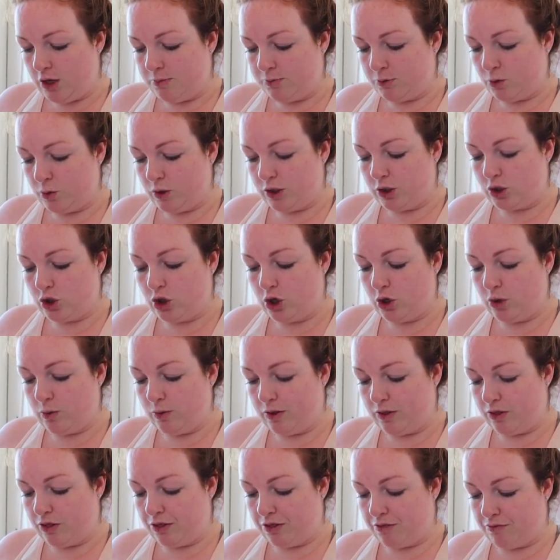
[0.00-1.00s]
Between
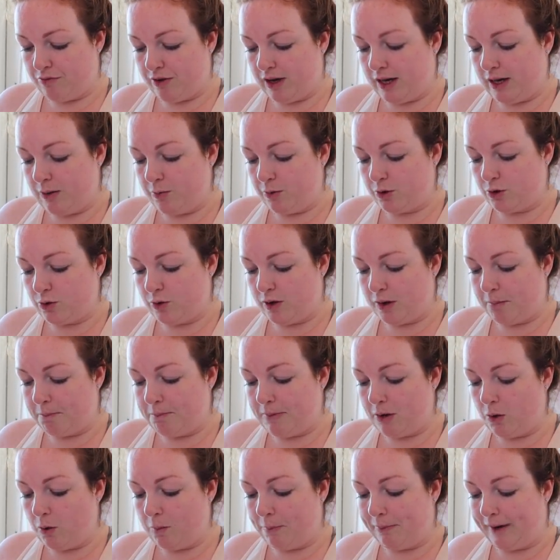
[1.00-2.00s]
2 and 3, we're doing
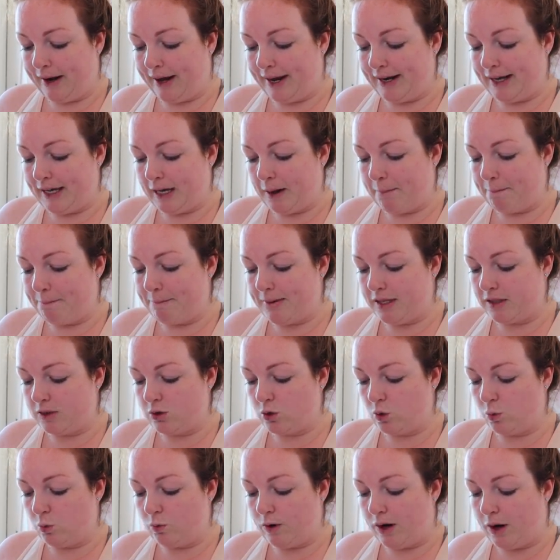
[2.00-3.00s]
meal planning and
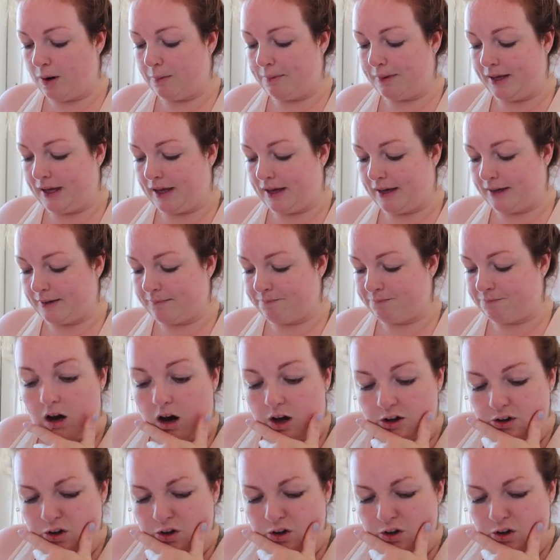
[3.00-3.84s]
mental well-being.